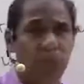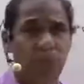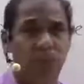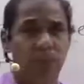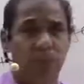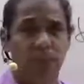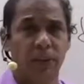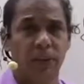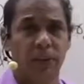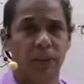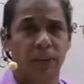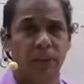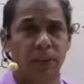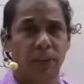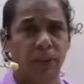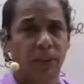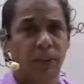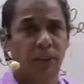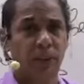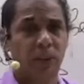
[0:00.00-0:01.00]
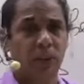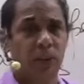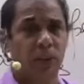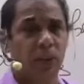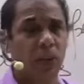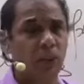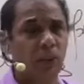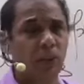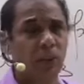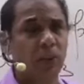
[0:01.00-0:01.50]
perfect.
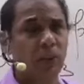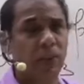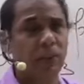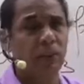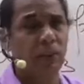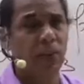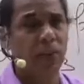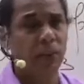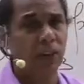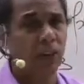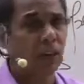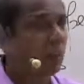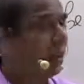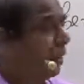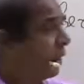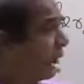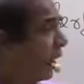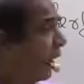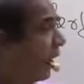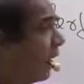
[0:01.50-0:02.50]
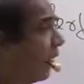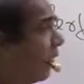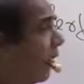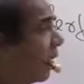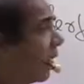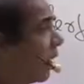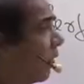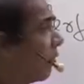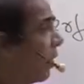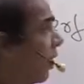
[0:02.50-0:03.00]
So students are getting a
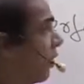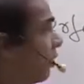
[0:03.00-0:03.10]
lot of